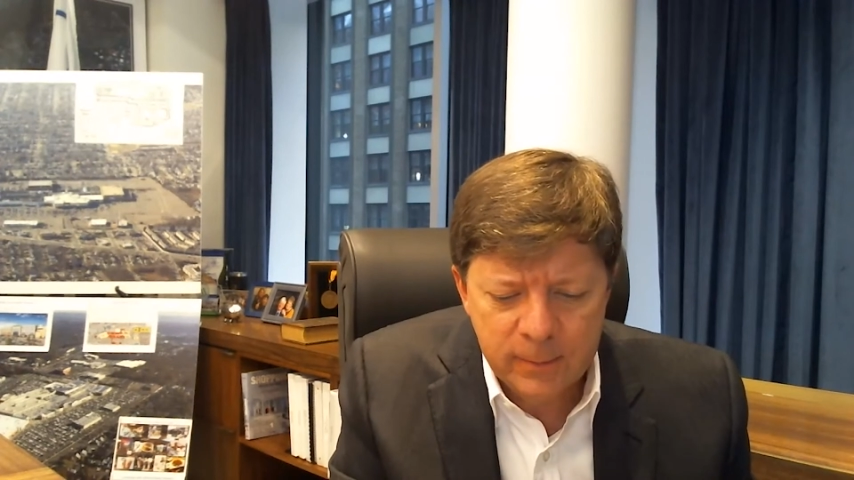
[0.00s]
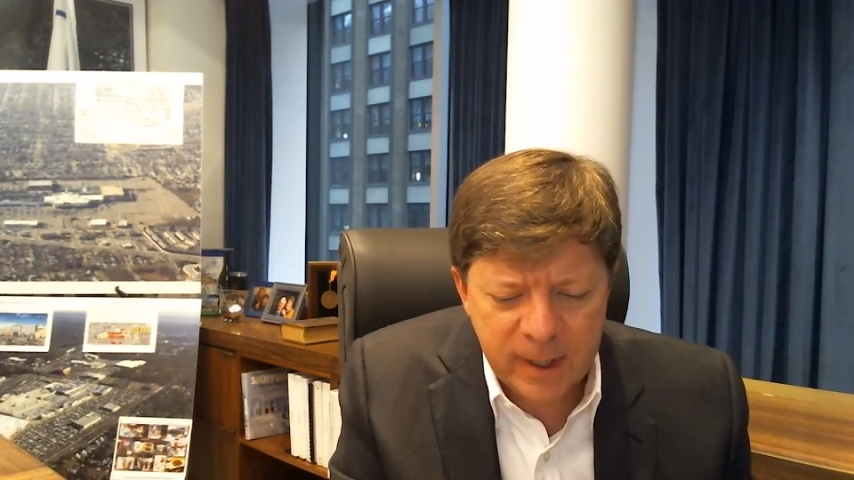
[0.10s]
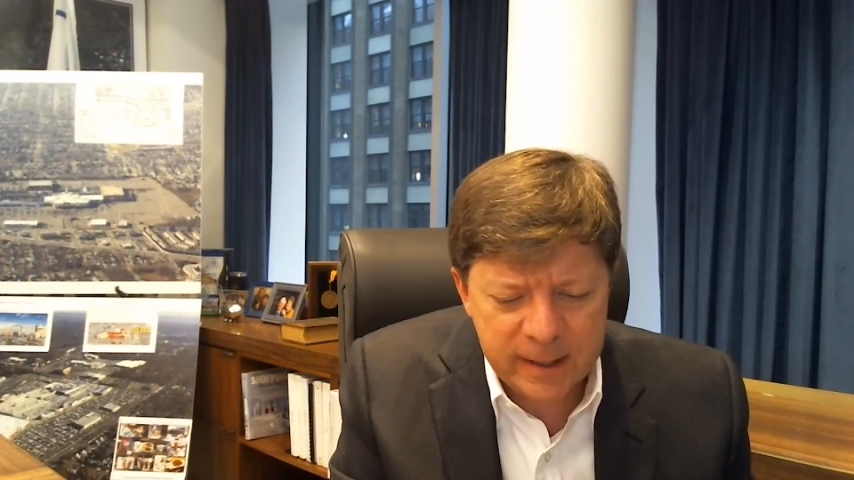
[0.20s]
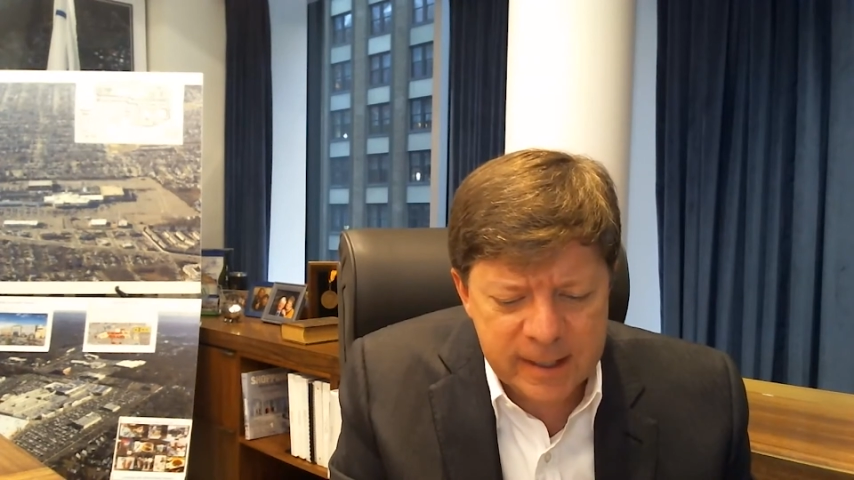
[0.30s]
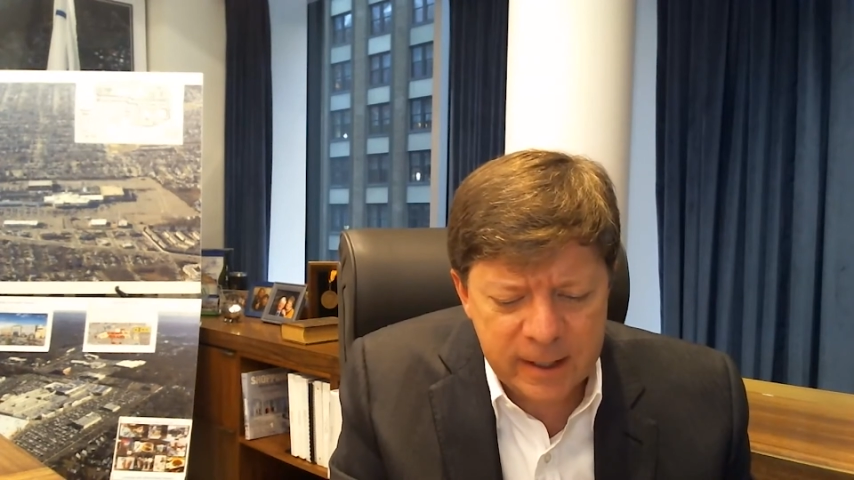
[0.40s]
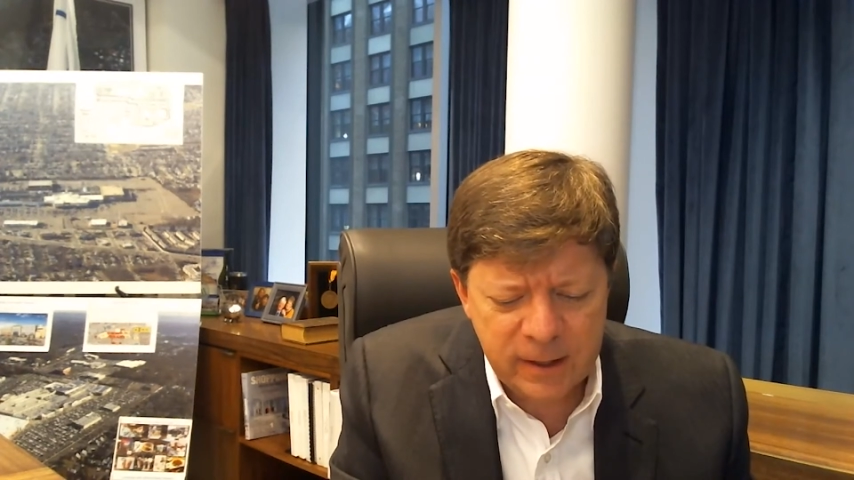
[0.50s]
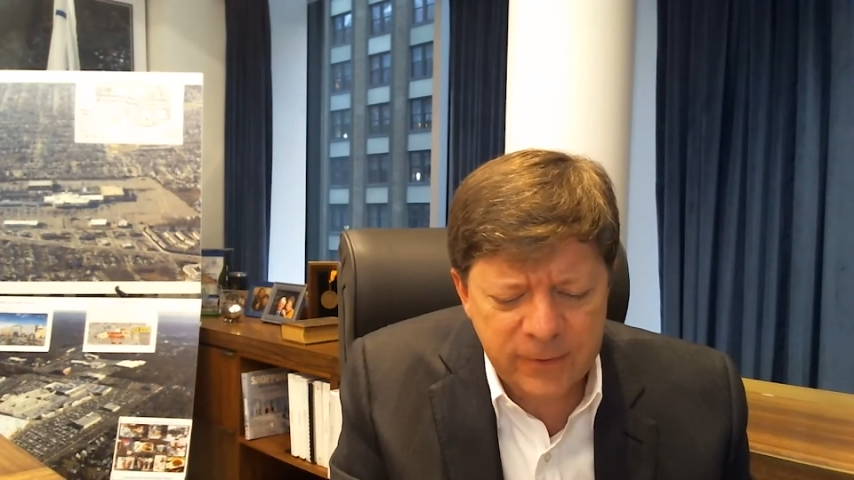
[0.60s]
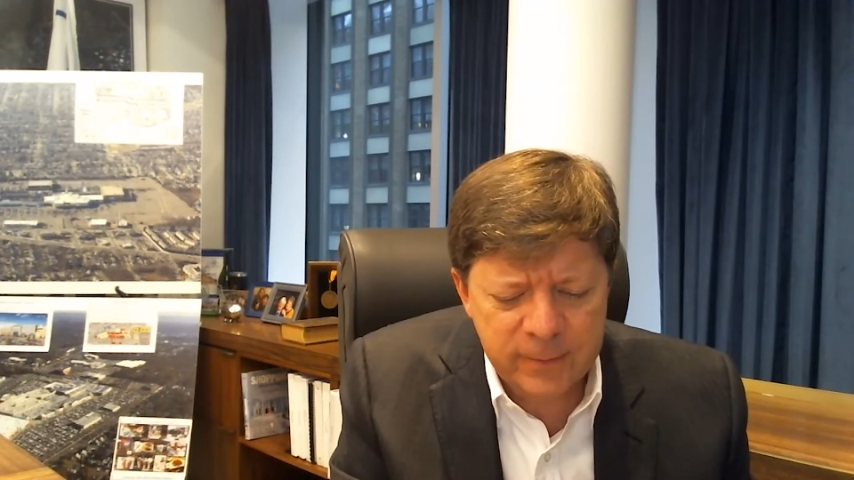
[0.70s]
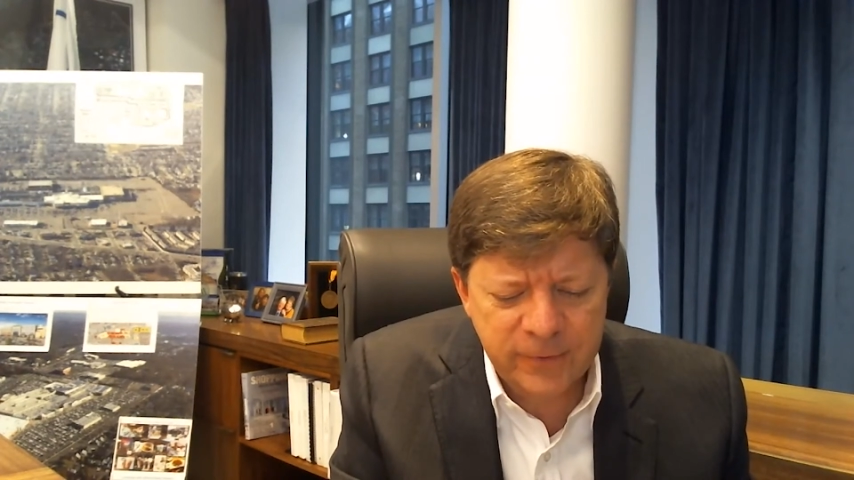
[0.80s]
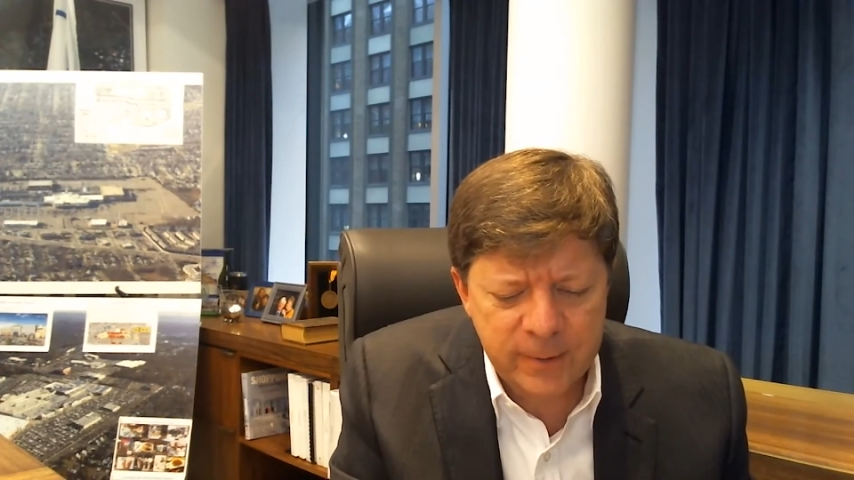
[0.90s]
But I'll tell you,
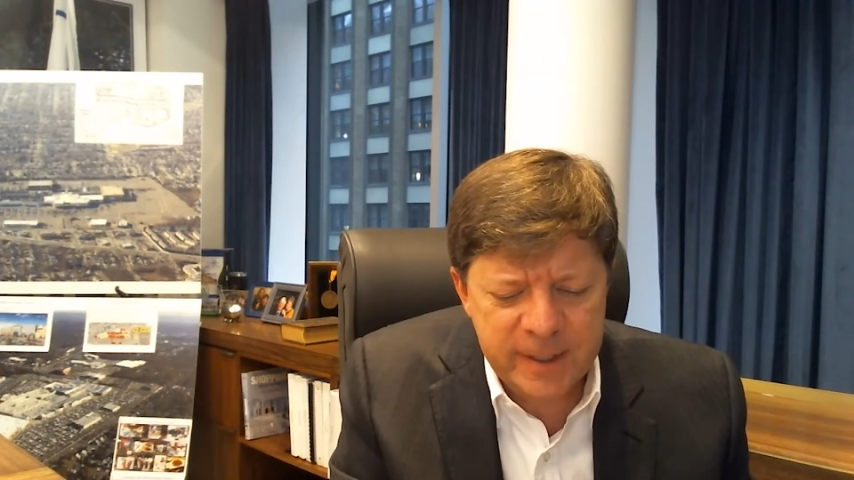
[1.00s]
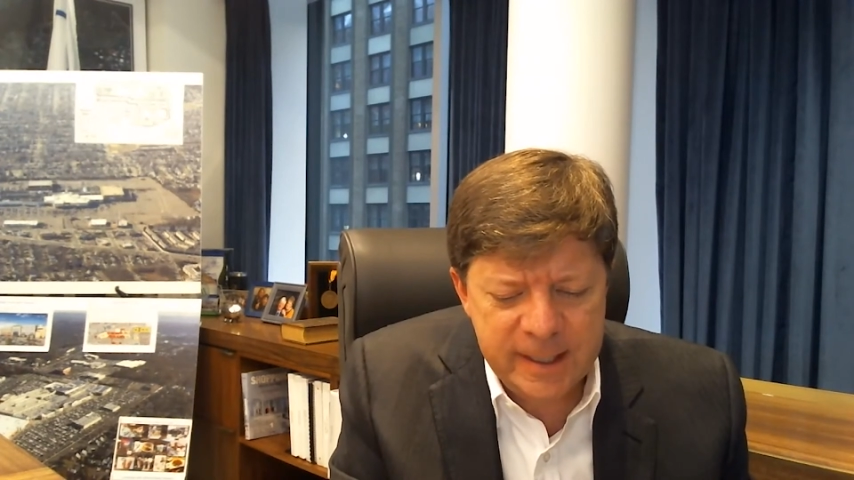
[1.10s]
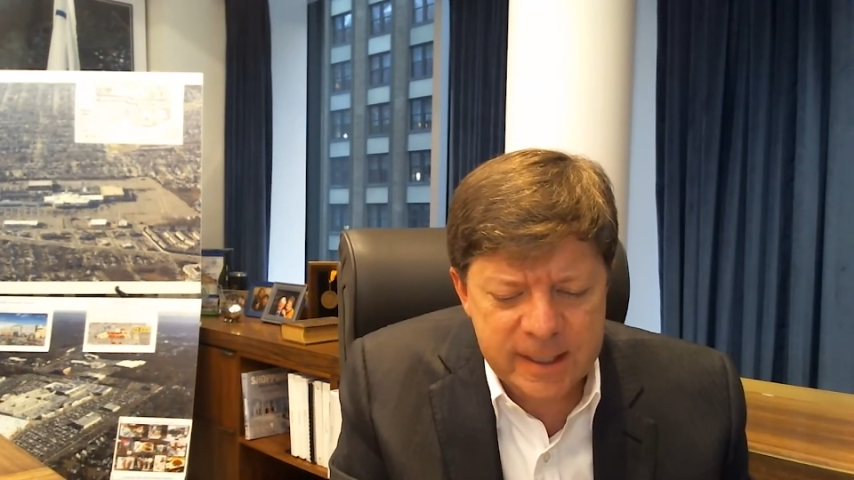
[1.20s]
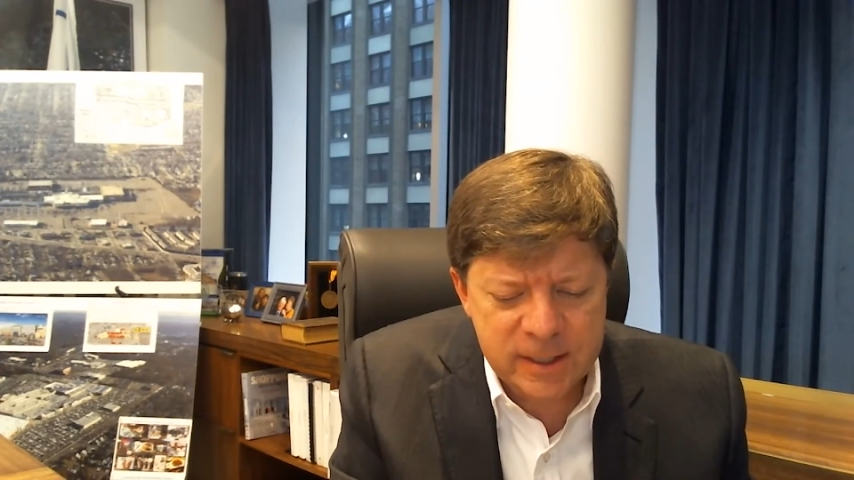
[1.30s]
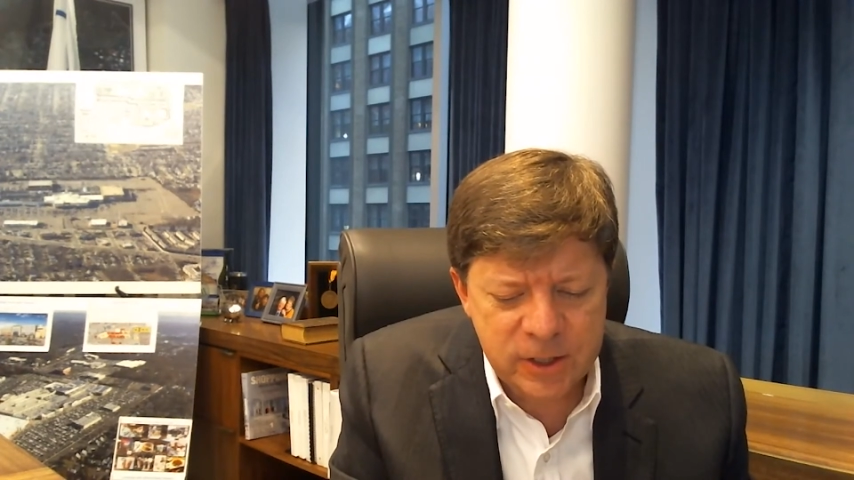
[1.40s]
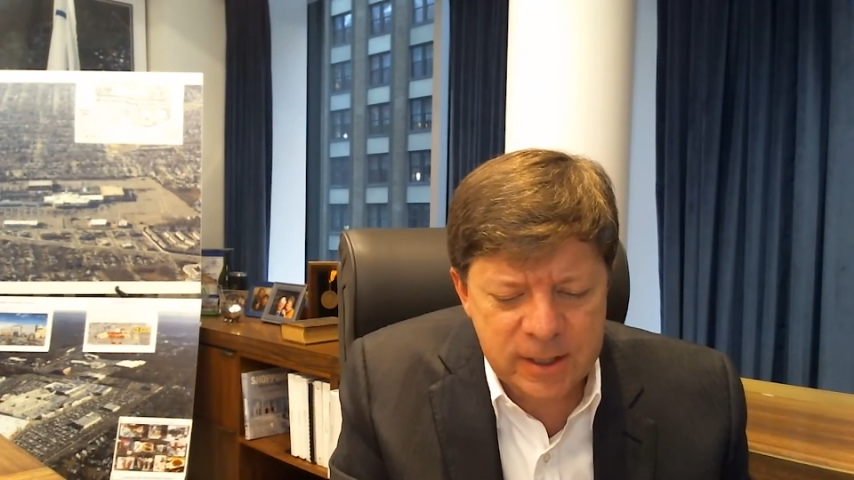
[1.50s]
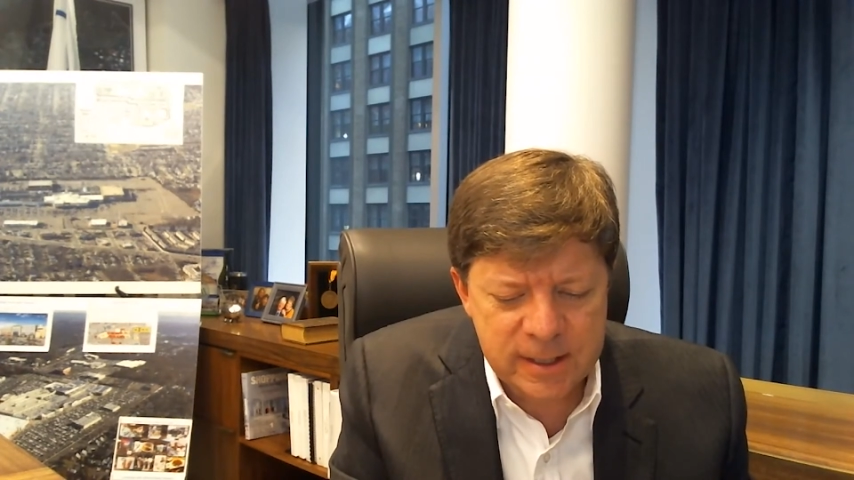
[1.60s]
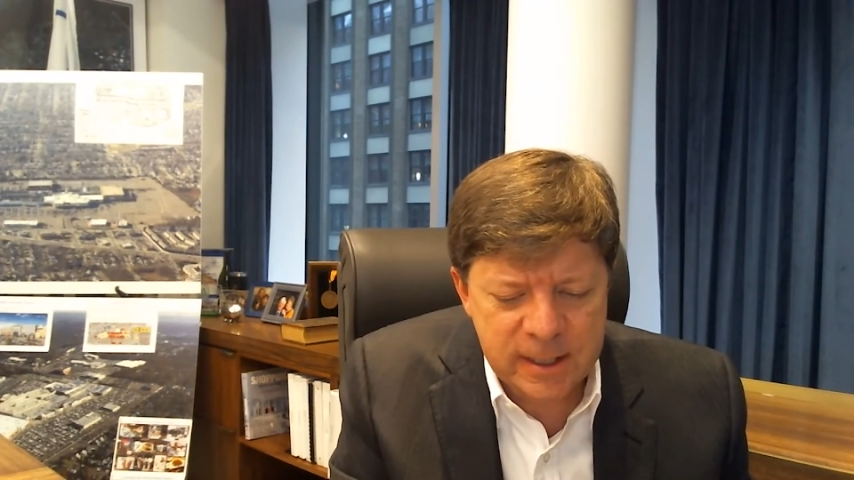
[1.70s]
from an ESG